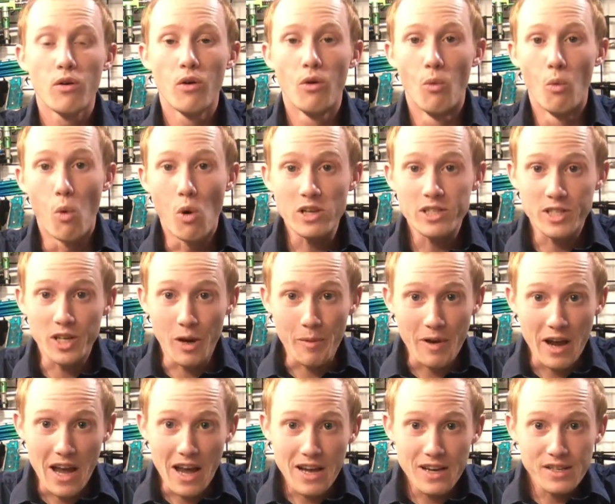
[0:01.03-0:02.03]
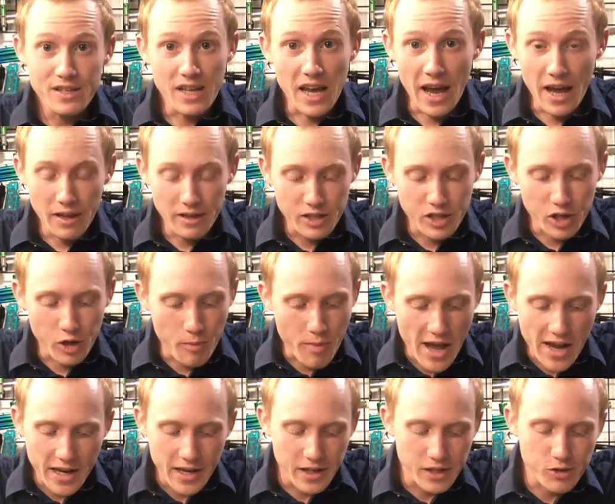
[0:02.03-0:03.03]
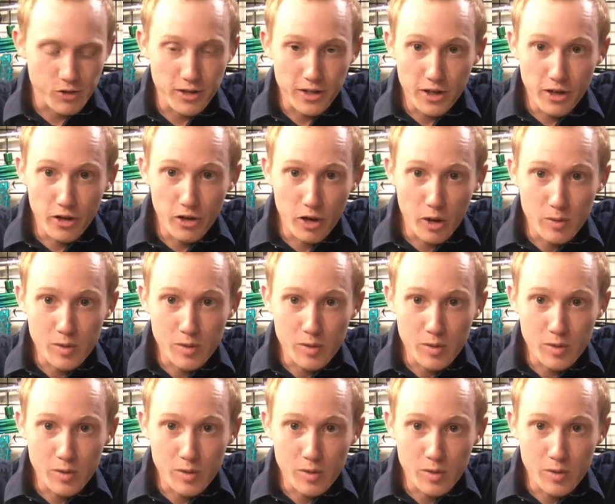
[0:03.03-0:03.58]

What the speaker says: What's up, guys? Alex here, back at you with another